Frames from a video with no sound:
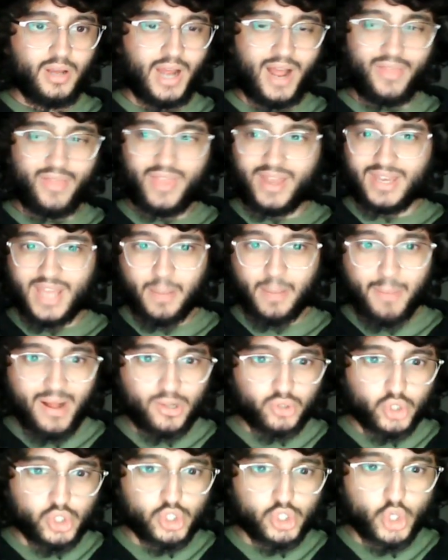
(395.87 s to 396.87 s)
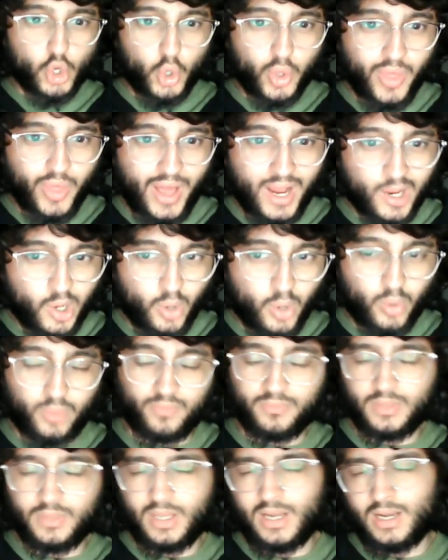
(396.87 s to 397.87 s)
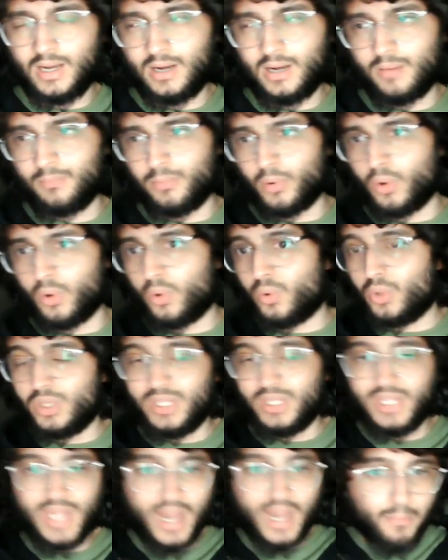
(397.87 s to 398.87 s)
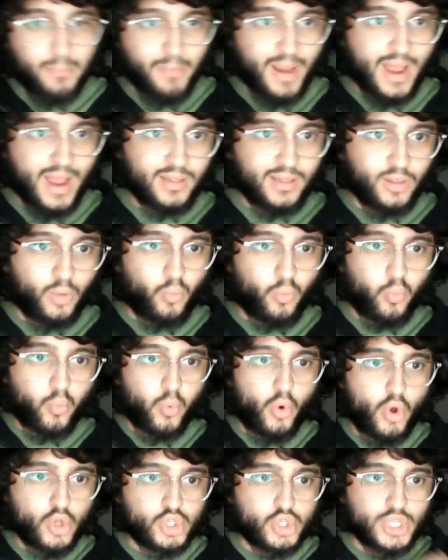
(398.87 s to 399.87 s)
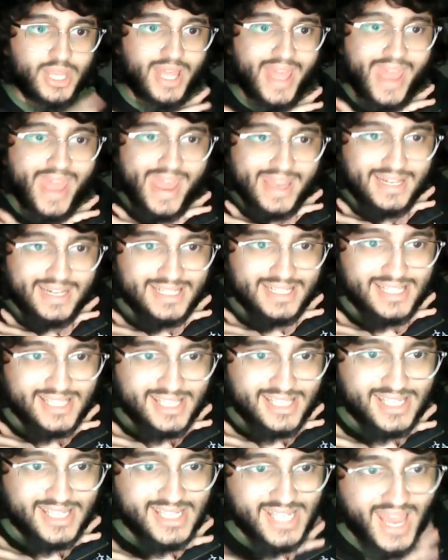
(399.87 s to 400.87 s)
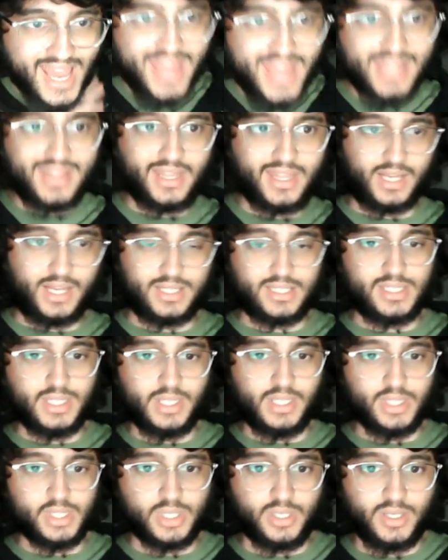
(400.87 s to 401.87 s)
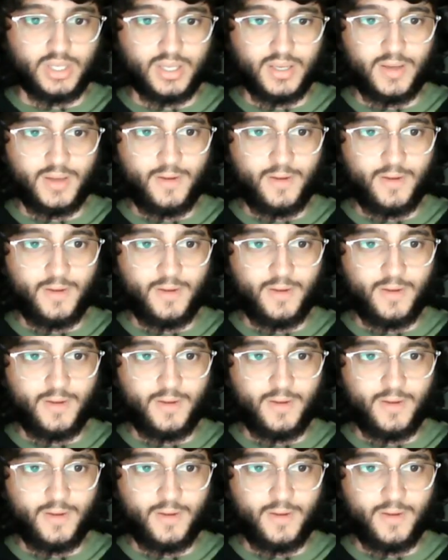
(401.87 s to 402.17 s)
and then Yamal to score that goal. Nah, bro. Yamal was insane that season.